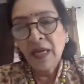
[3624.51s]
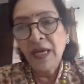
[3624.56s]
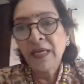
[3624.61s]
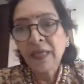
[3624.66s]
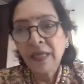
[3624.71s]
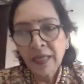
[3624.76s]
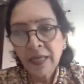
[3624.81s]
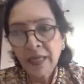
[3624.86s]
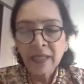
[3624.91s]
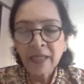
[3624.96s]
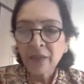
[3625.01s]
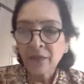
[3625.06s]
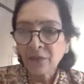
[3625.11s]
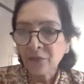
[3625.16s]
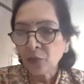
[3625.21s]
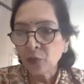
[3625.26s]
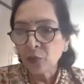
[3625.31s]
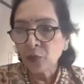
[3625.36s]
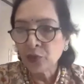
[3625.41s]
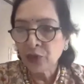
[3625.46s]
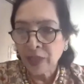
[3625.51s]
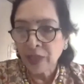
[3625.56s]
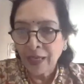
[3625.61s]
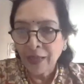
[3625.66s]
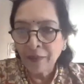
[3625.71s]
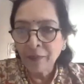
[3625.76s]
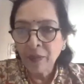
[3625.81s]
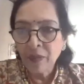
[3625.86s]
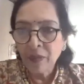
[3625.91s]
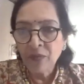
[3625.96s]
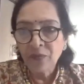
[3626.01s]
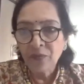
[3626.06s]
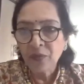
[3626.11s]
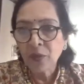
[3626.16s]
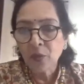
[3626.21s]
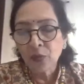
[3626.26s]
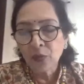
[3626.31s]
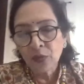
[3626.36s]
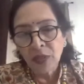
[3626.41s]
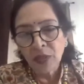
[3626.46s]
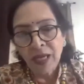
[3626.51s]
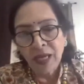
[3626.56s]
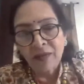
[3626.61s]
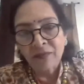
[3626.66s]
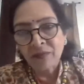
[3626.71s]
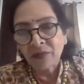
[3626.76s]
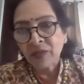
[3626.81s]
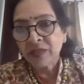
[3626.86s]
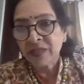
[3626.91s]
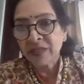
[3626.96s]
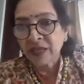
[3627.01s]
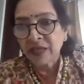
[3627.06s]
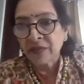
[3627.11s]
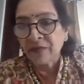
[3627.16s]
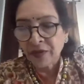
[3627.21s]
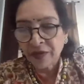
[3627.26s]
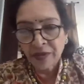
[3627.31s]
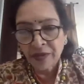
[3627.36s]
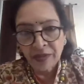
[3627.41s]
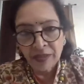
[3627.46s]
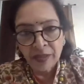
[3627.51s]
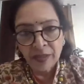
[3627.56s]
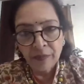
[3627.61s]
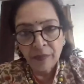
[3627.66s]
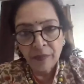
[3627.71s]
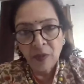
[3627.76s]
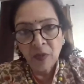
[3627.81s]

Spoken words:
And like a flu jab, we're going to have this every year,